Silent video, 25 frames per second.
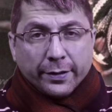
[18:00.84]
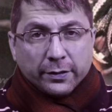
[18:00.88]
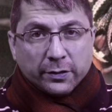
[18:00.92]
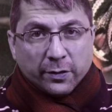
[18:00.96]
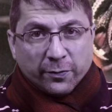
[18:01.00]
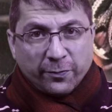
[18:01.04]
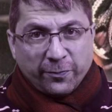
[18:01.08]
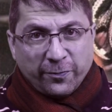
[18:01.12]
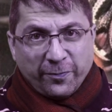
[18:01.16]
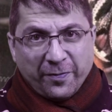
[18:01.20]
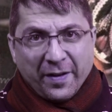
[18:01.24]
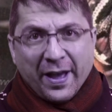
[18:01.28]

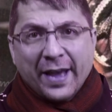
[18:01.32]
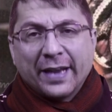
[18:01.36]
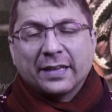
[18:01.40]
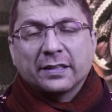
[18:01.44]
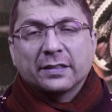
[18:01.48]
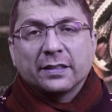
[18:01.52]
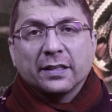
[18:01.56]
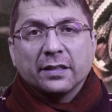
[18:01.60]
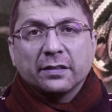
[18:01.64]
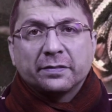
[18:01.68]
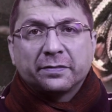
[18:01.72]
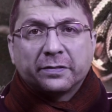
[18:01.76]
the
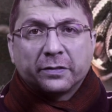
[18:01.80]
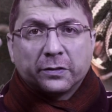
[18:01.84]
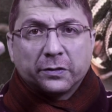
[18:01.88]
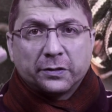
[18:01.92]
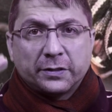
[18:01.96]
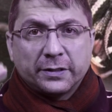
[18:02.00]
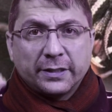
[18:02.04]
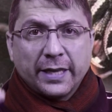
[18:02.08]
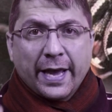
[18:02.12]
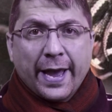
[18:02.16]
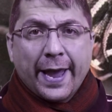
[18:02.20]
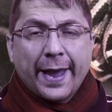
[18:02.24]
fact is to
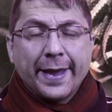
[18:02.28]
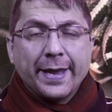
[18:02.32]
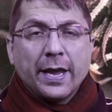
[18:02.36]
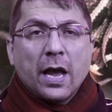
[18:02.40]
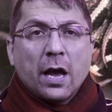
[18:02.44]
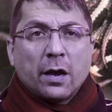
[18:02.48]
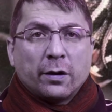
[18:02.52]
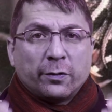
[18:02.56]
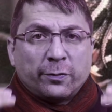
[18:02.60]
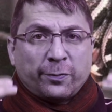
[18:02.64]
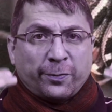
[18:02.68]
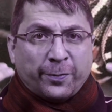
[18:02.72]
say,
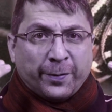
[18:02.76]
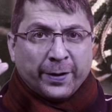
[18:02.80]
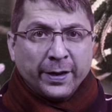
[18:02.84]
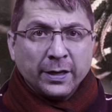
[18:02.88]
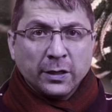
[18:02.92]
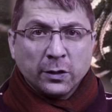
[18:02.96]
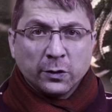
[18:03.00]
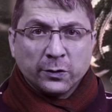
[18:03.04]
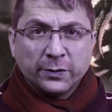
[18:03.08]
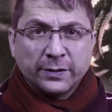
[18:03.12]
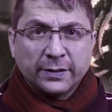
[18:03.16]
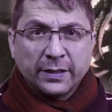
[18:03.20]
free
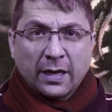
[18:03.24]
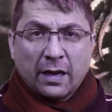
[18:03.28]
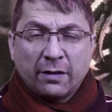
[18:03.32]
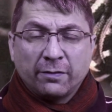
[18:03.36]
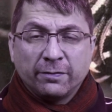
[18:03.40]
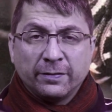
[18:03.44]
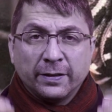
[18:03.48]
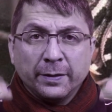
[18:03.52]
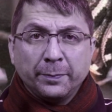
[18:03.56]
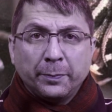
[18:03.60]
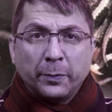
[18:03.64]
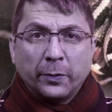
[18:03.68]

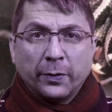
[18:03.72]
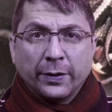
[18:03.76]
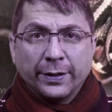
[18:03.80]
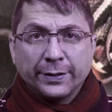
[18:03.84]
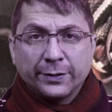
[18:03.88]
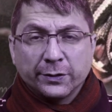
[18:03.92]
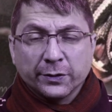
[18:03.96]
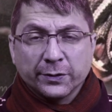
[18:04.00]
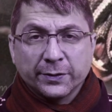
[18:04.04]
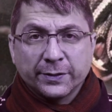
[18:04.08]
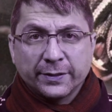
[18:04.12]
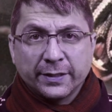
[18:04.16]
yourself,
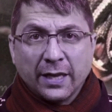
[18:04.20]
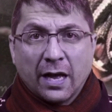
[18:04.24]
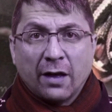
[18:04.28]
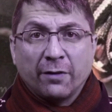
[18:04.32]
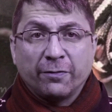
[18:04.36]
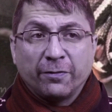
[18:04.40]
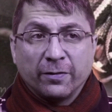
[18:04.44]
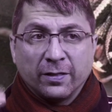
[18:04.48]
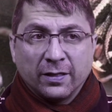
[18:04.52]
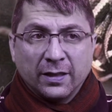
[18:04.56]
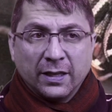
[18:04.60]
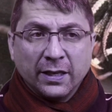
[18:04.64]
liberate
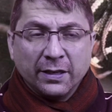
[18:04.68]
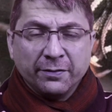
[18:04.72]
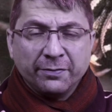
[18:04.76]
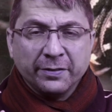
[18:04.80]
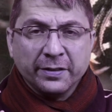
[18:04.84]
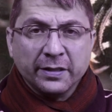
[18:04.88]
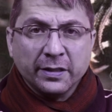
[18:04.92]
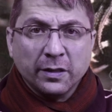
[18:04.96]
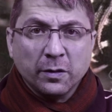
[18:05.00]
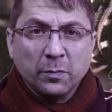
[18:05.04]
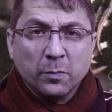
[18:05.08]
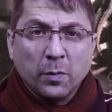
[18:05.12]
yourself, live
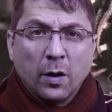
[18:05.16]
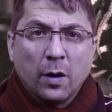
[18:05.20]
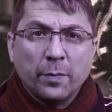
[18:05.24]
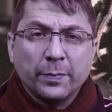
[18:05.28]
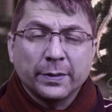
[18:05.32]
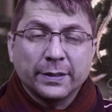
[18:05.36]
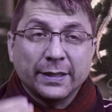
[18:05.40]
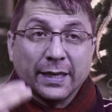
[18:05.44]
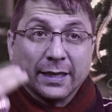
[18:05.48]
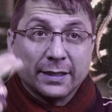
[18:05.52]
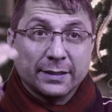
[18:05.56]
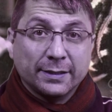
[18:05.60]
in the
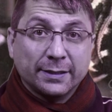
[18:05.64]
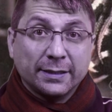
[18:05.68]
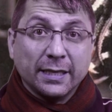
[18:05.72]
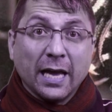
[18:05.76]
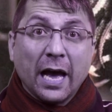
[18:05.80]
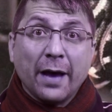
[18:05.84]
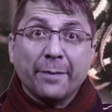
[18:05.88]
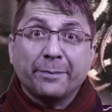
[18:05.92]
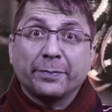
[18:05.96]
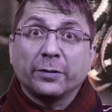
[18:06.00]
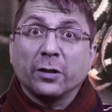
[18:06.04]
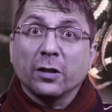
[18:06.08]
moment,
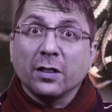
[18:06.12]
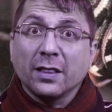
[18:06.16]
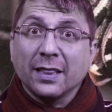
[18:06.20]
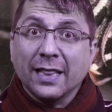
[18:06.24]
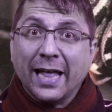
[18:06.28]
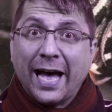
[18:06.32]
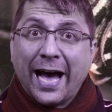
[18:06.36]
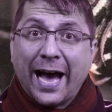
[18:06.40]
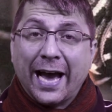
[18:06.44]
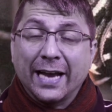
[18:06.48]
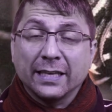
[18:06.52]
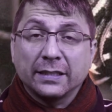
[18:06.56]
accept the
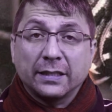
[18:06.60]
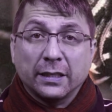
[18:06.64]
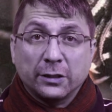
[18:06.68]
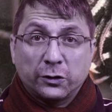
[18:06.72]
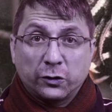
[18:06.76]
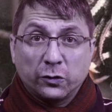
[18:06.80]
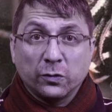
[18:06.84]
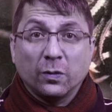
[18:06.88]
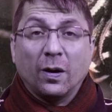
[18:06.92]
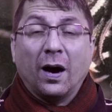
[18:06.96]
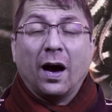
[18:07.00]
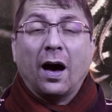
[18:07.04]
light
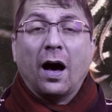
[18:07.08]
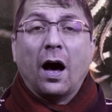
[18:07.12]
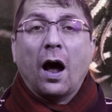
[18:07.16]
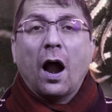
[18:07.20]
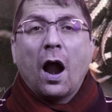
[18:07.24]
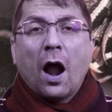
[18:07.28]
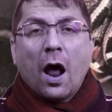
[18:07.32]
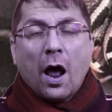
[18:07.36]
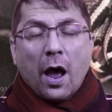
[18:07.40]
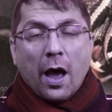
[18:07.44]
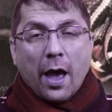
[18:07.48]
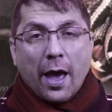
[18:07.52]
that you
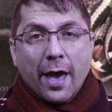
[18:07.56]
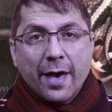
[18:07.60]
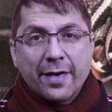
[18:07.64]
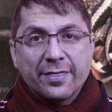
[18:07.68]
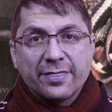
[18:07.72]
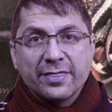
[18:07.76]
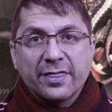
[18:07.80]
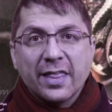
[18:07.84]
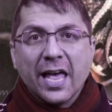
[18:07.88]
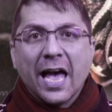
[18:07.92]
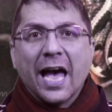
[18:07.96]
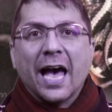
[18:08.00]
are,
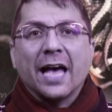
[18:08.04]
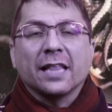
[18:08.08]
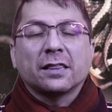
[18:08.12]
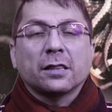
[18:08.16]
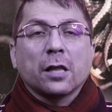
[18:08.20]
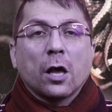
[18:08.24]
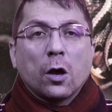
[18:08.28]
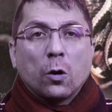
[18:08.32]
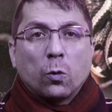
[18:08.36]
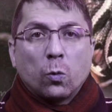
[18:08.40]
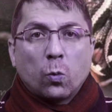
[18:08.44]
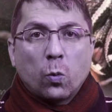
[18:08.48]
and
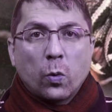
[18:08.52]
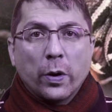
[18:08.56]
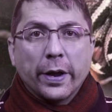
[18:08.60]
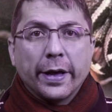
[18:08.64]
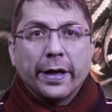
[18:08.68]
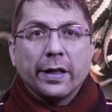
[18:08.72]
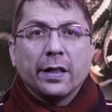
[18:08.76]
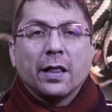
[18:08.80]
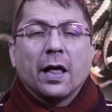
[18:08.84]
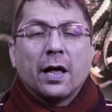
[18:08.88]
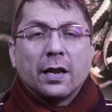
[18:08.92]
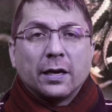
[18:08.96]
that
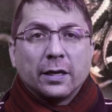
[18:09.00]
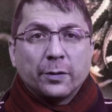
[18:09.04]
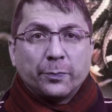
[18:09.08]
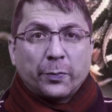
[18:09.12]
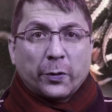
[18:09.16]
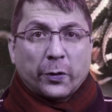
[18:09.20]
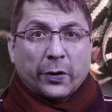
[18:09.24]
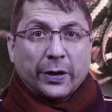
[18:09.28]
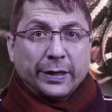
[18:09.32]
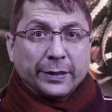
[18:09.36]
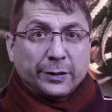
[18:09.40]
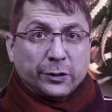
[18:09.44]
will
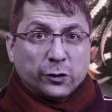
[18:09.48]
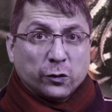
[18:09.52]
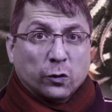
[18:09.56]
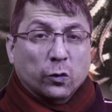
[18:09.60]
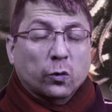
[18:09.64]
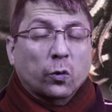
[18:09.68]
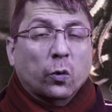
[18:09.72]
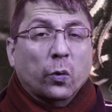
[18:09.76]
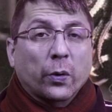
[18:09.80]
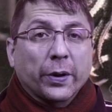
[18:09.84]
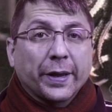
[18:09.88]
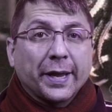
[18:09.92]
liberate your
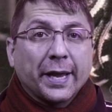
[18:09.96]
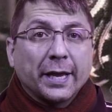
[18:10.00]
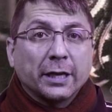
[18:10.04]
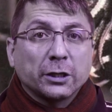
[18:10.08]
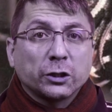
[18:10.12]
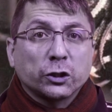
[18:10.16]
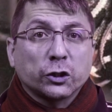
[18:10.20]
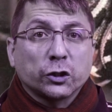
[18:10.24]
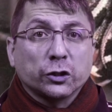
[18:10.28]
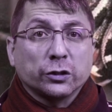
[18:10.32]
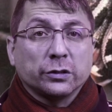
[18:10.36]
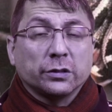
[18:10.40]

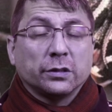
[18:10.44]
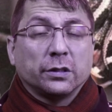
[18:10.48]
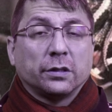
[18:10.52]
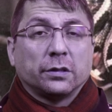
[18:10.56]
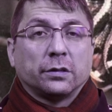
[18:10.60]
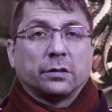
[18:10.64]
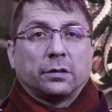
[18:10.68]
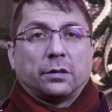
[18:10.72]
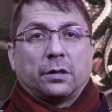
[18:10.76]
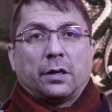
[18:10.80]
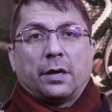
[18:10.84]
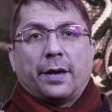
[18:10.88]
creation.
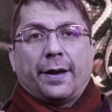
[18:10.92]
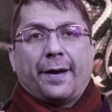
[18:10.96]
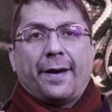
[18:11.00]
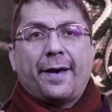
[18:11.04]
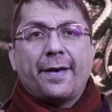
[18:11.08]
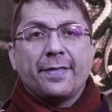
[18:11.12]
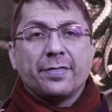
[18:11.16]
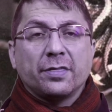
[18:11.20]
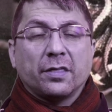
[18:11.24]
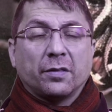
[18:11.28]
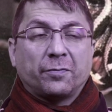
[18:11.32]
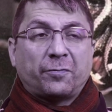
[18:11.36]

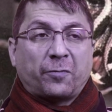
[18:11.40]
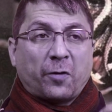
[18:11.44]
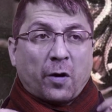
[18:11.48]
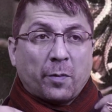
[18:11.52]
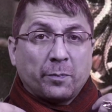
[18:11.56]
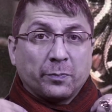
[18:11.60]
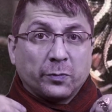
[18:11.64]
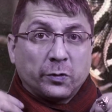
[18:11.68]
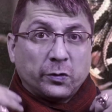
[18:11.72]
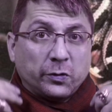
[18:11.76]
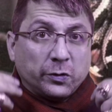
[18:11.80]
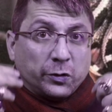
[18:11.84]
And
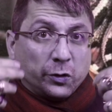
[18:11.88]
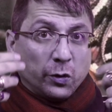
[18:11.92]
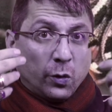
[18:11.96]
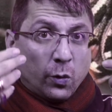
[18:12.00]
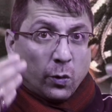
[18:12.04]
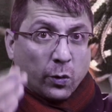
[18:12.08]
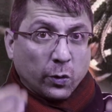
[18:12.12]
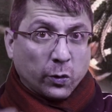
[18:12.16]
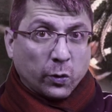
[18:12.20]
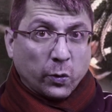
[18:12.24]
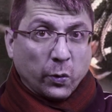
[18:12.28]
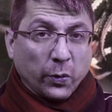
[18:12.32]
from
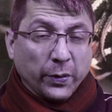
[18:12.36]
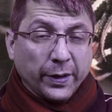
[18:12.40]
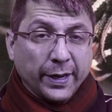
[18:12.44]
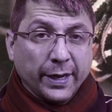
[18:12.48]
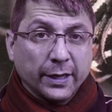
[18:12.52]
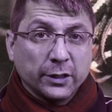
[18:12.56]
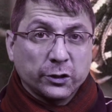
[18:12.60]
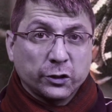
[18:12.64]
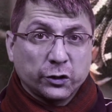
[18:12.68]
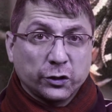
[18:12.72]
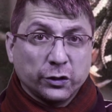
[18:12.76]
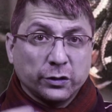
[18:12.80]
your
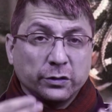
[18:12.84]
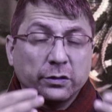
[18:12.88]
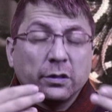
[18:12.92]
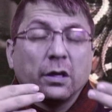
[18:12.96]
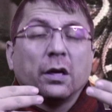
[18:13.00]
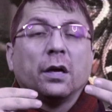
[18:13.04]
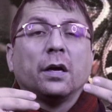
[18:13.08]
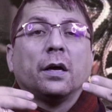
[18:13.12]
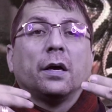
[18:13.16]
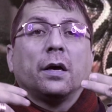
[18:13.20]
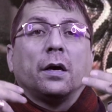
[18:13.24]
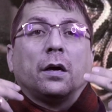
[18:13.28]
creation,
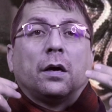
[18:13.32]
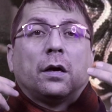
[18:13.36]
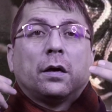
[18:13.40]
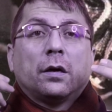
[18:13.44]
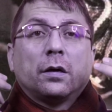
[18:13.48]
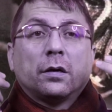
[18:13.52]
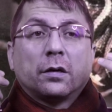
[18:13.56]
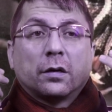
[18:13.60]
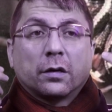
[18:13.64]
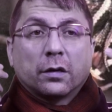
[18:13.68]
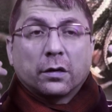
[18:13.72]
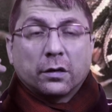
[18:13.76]

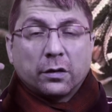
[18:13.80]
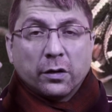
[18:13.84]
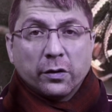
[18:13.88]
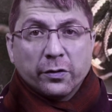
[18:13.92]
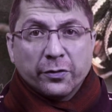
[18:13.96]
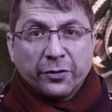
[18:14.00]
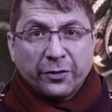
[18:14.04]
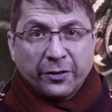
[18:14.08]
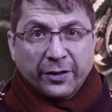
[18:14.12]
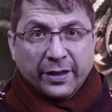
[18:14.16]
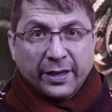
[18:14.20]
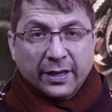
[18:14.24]

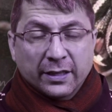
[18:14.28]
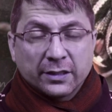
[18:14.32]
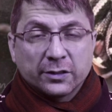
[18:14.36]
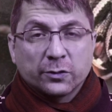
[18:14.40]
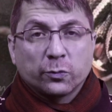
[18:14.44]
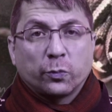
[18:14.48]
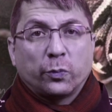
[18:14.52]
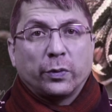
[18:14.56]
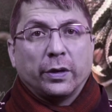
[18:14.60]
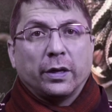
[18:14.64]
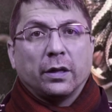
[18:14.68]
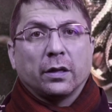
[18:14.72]
good
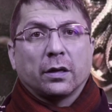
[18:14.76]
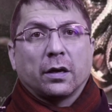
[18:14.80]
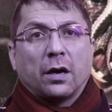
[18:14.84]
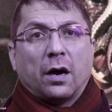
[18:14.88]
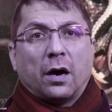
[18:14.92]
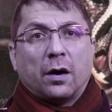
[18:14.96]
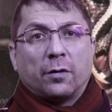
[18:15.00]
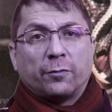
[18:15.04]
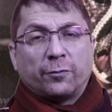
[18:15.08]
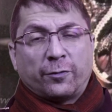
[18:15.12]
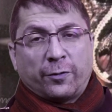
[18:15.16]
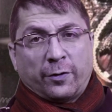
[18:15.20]
things will
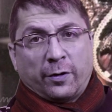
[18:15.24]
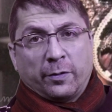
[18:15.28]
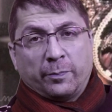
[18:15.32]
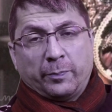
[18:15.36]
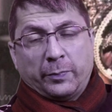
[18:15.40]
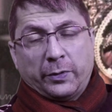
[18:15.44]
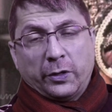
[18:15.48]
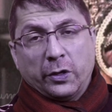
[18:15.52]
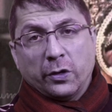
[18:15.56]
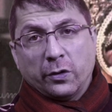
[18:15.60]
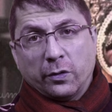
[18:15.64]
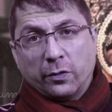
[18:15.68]
come
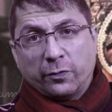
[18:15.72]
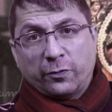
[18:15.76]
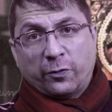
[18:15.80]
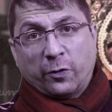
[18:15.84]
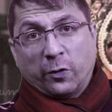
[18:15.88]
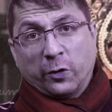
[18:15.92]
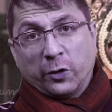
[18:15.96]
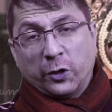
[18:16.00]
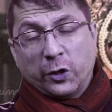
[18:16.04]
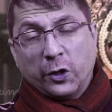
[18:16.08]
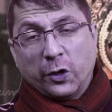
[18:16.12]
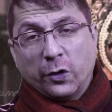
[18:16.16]
from you,
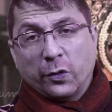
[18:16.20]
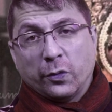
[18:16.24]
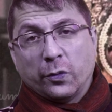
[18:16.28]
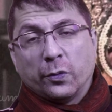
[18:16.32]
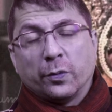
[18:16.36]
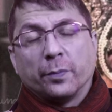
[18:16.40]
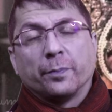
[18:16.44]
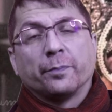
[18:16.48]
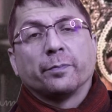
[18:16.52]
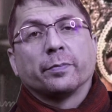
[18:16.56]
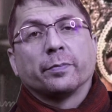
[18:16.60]
for you.